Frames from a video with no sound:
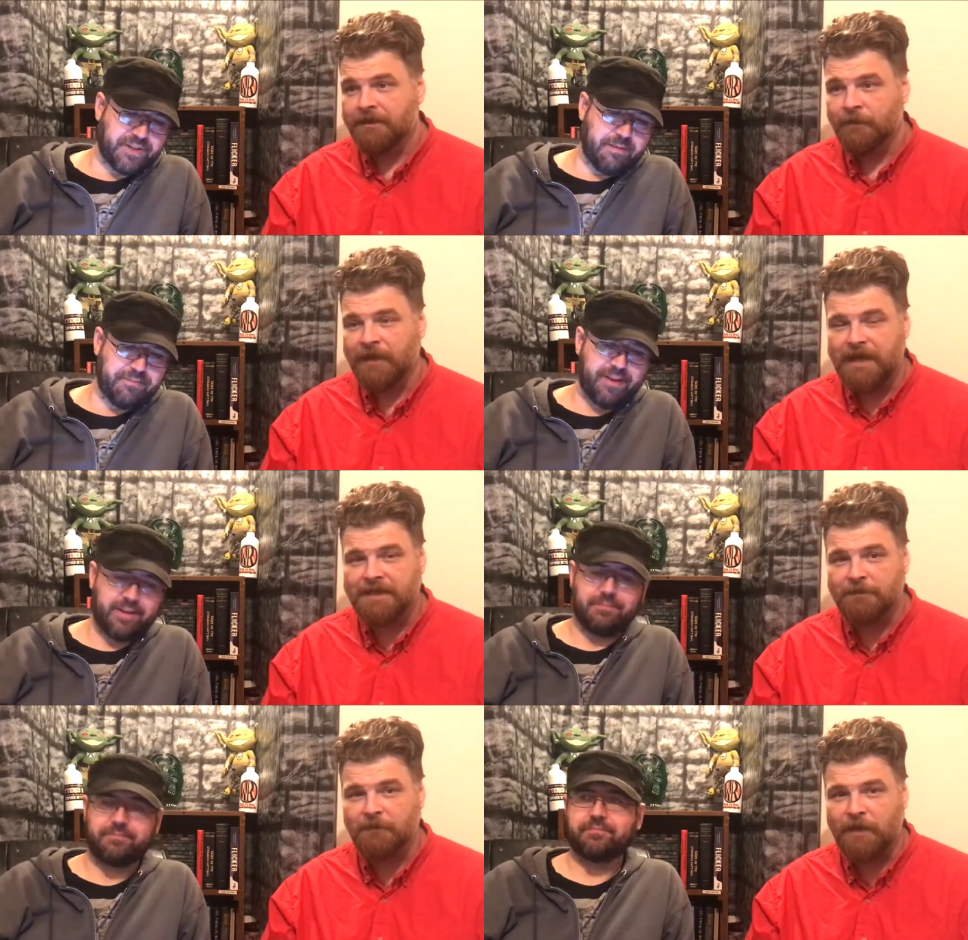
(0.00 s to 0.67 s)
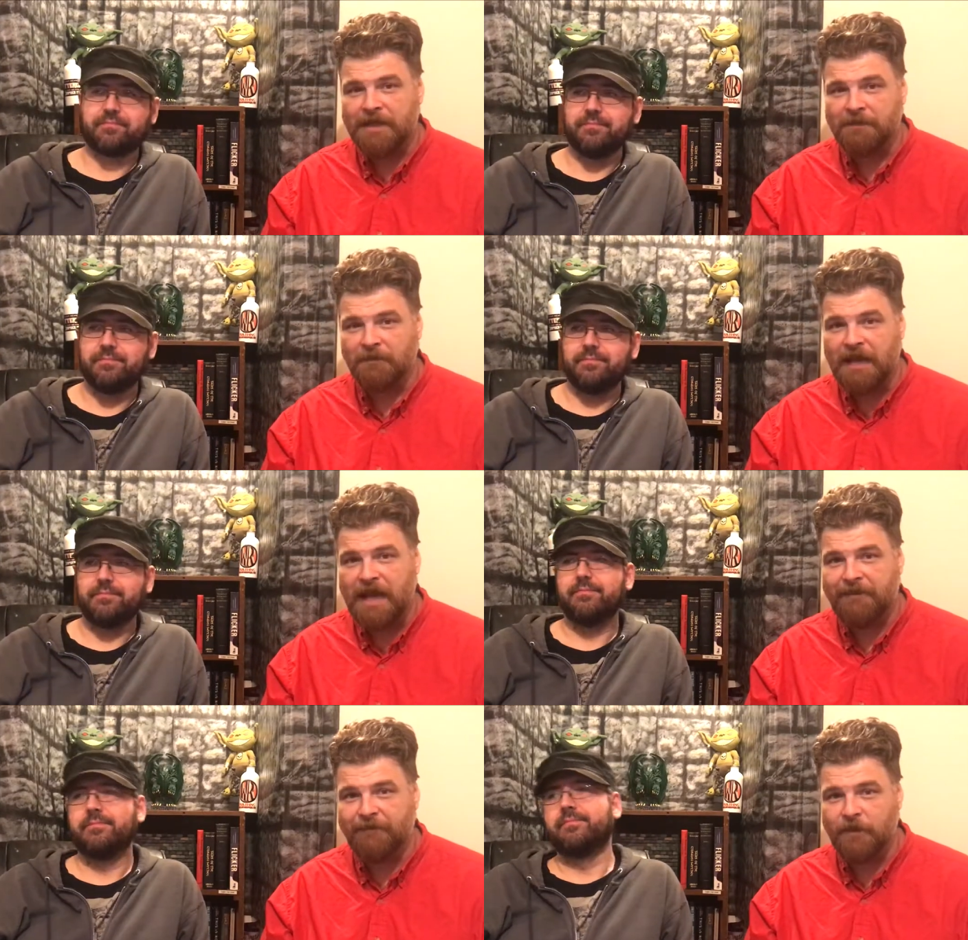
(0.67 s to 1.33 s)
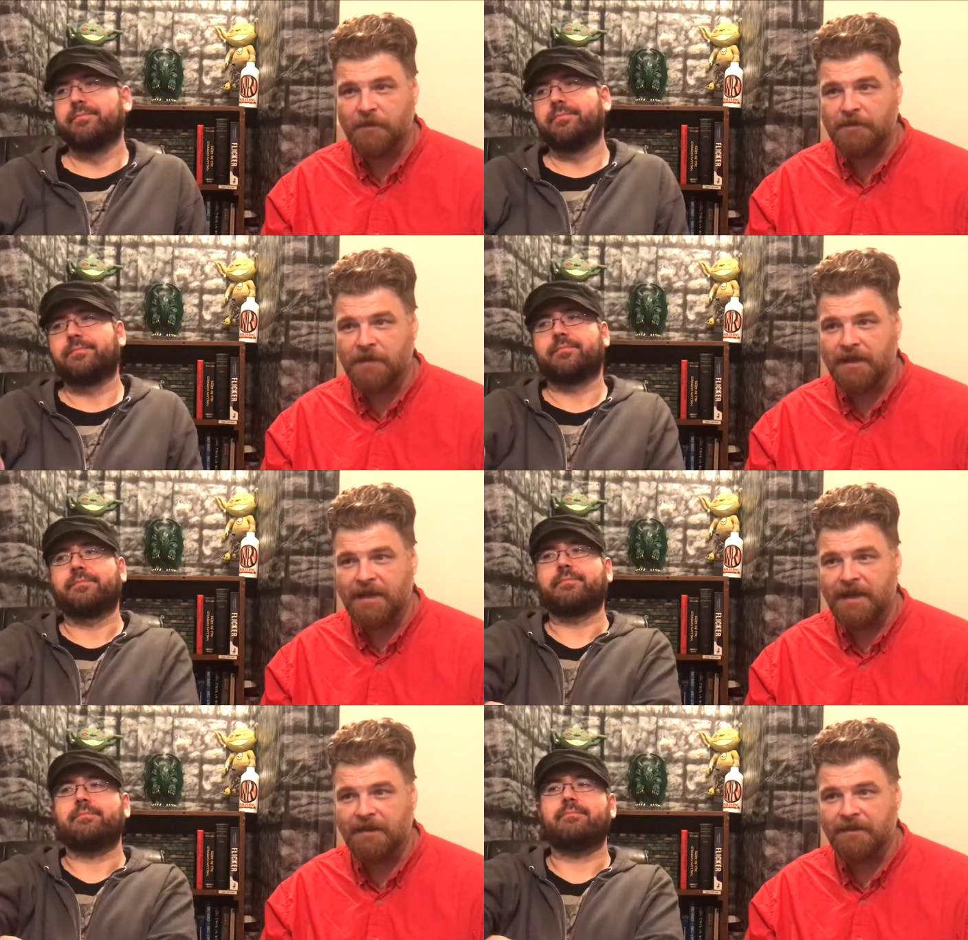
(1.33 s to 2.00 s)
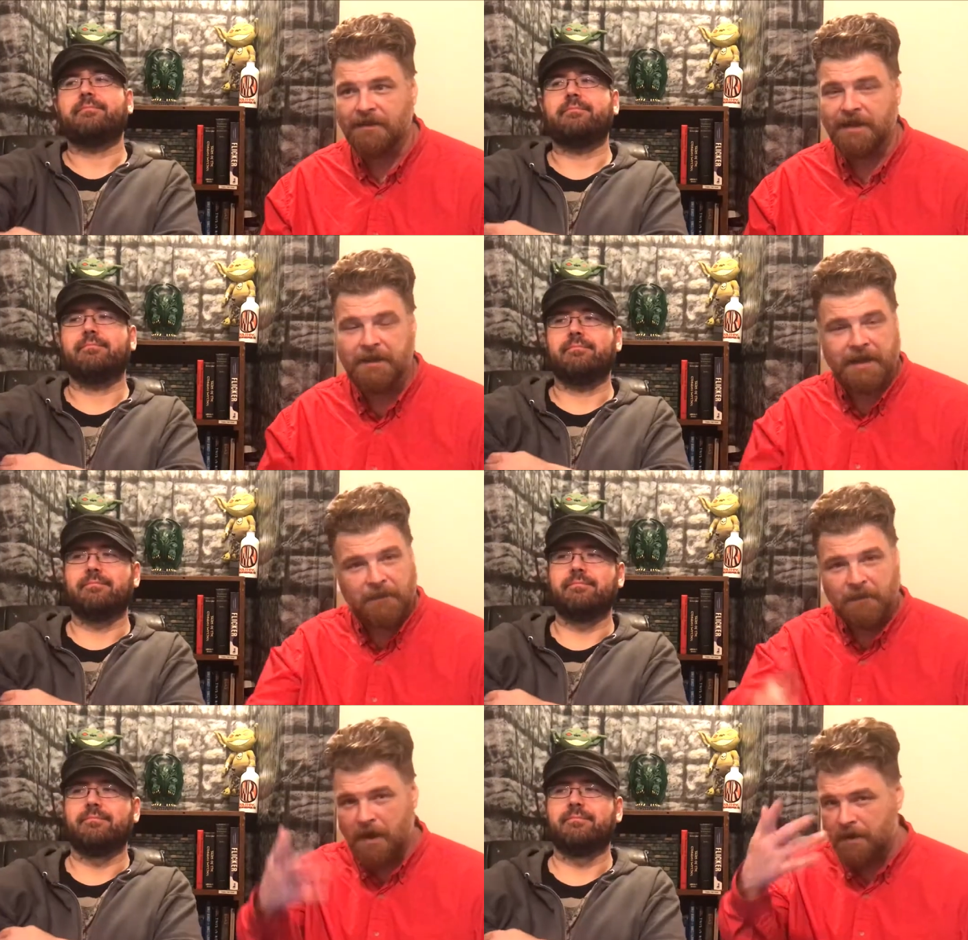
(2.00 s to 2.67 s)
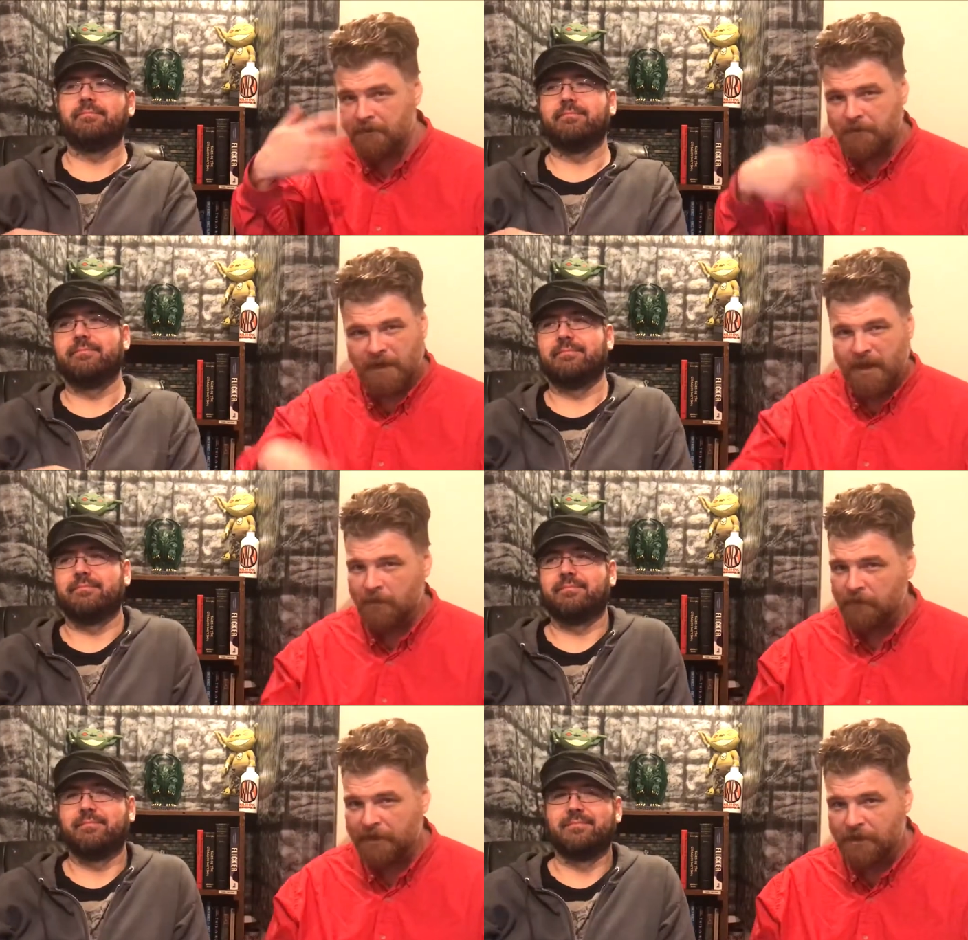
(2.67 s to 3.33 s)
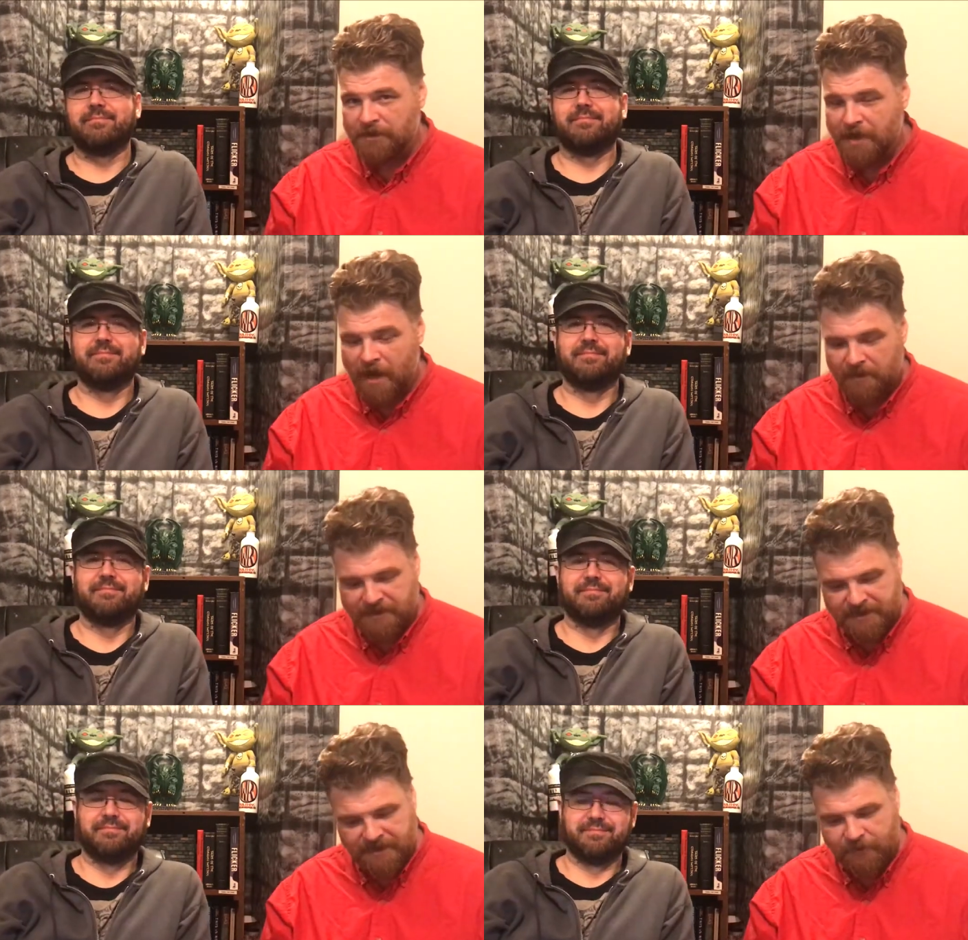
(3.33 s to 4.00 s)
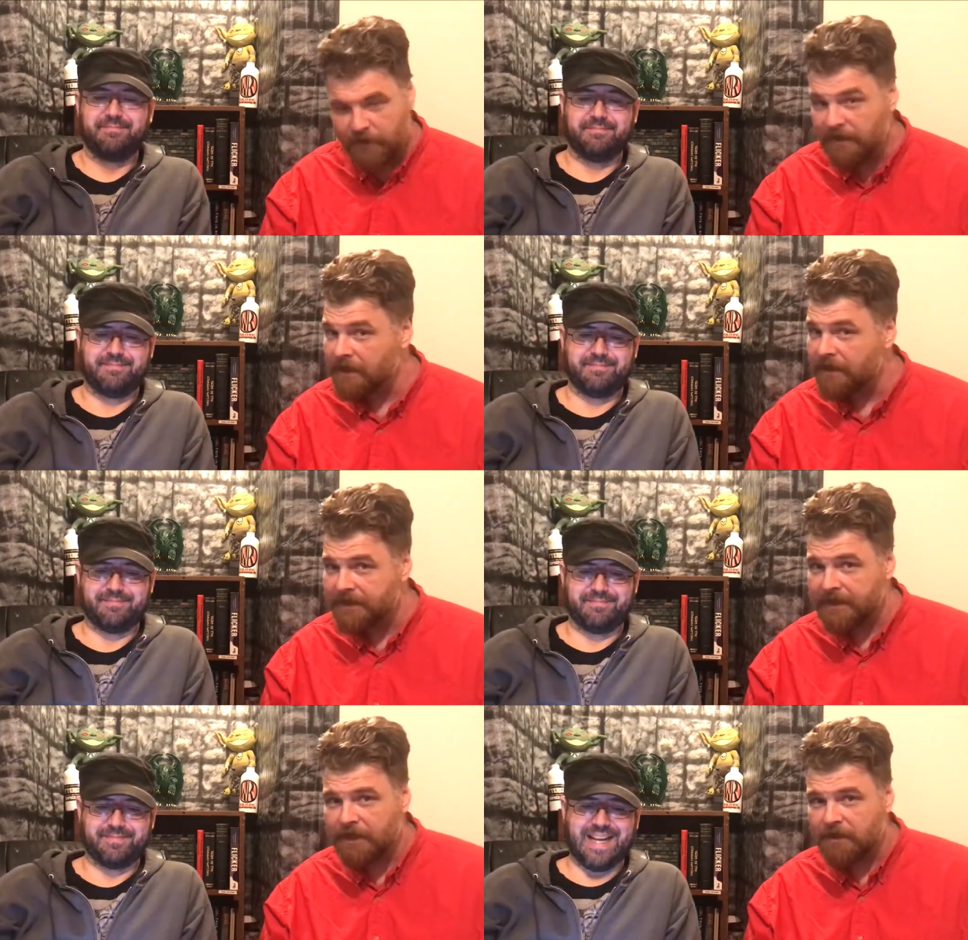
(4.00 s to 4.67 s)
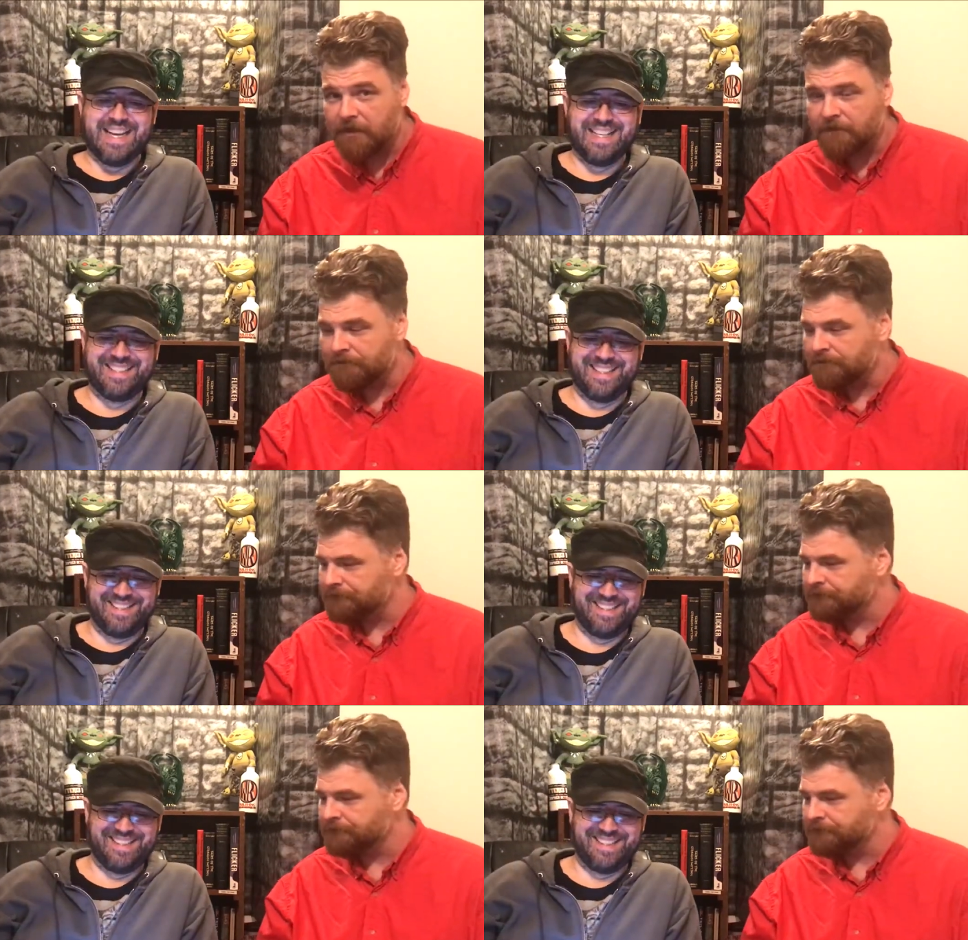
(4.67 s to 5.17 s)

Speaker 1: Same we got part. some we got some live viewers right now. Keep, keep going. Bring those comments in. We like to hear them.